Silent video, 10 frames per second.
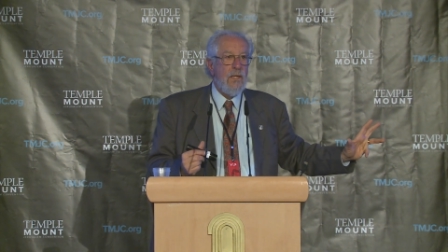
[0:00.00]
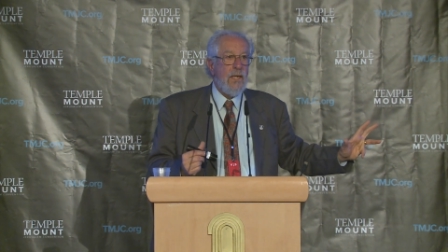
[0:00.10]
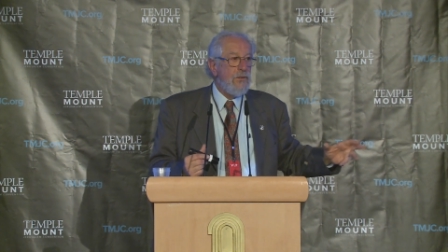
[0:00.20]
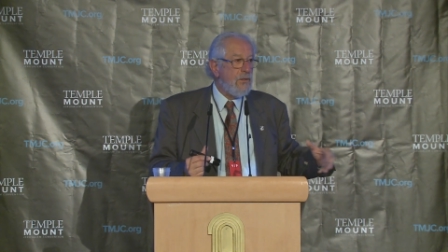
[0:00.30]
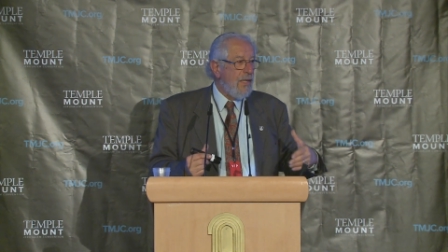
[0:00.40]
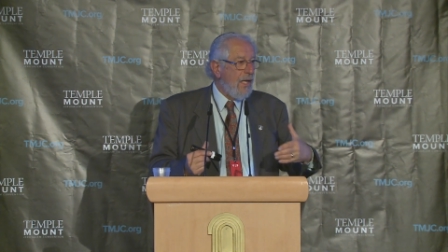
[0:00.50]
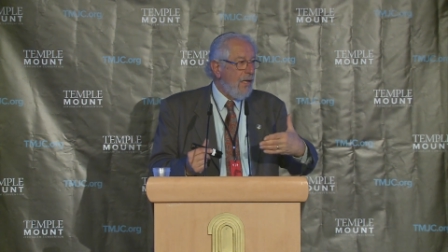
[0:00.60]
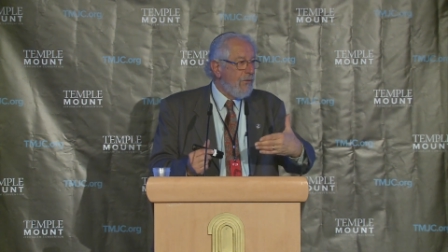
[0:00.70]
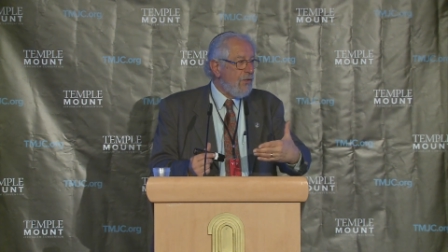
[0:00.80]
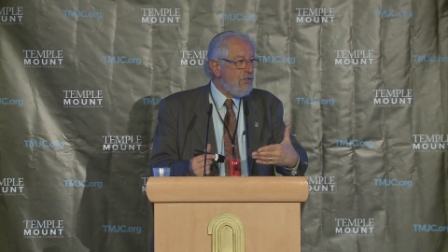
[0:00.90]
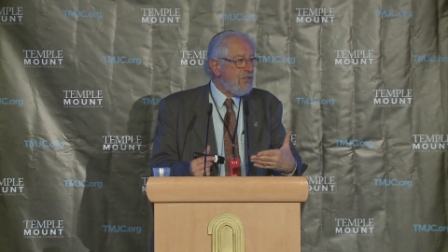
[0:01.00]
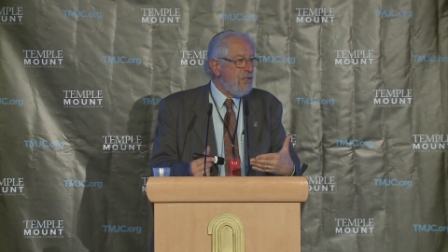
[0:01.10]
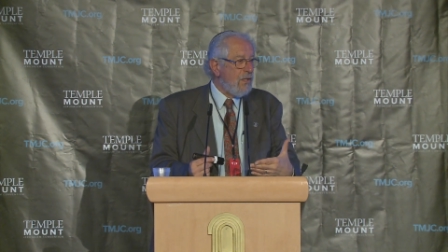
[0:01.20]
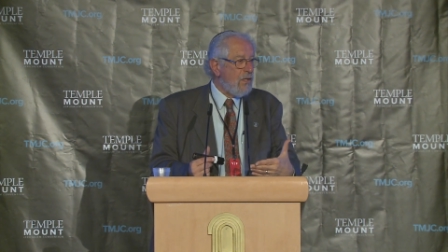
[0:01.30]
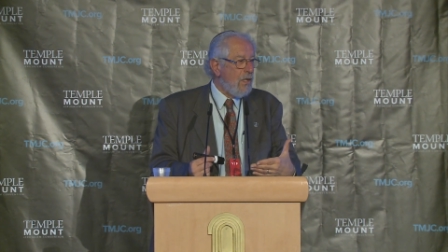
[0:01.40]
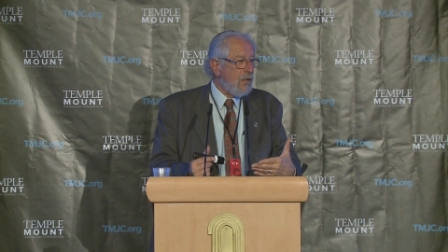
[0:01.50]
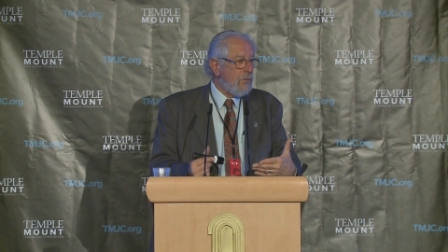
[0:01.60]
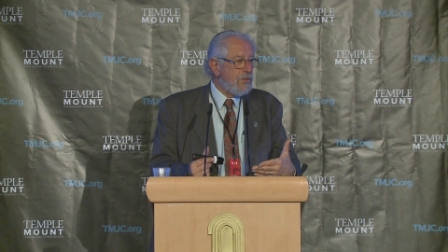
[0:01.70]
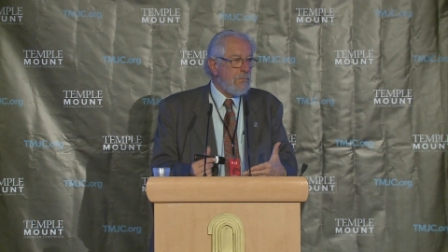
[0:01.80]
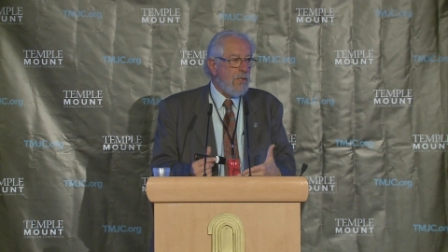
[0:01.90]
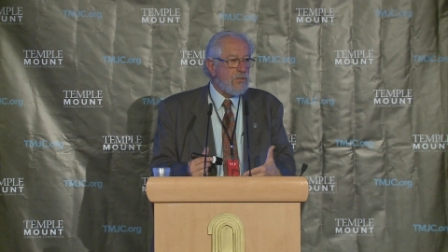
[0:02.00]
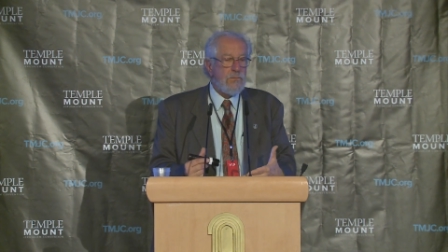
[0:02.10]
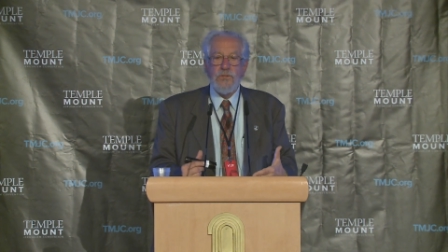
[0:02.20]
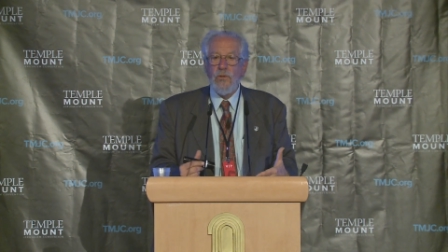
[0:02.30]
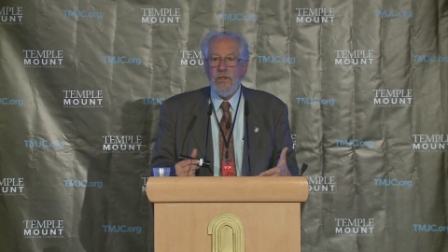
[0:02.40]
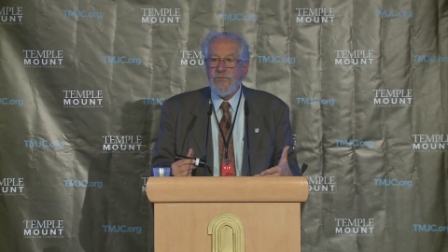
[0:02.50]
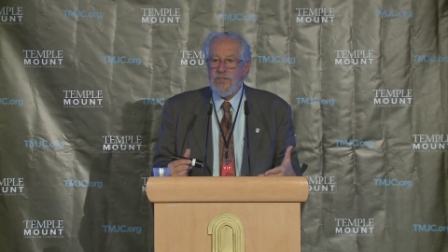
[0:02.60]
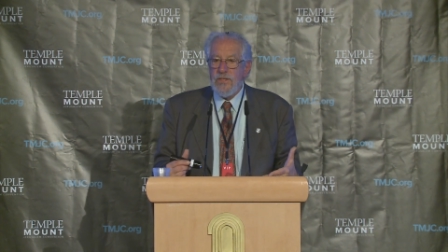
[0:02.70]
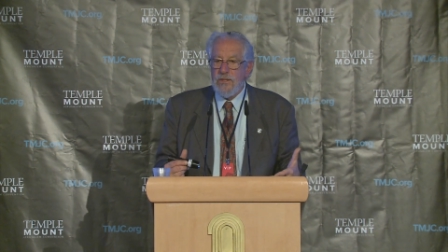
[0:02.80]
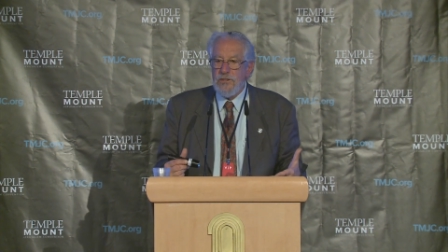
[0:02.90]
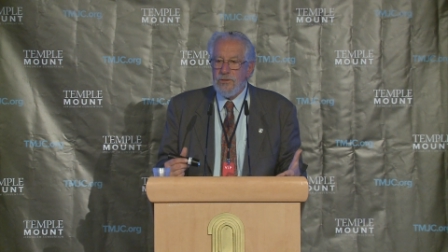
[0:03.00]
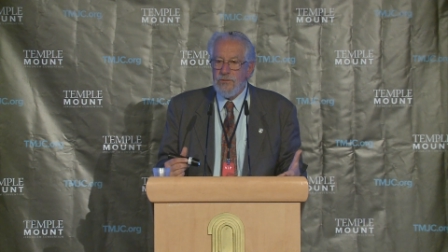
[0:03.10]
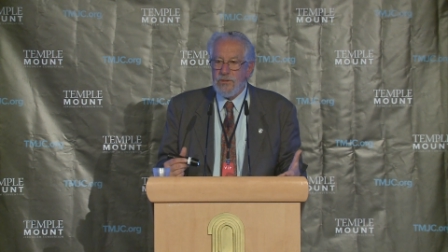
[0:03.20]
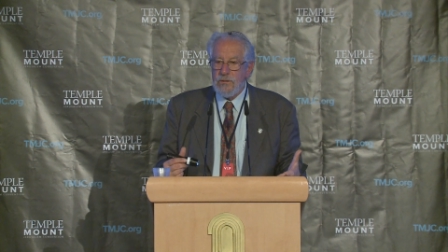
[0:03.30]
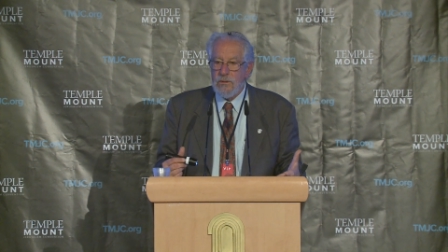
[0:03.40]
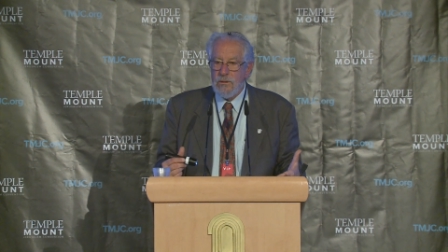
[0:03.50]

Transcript: and you could have a synagogue which the Muslims don't even see the Jews.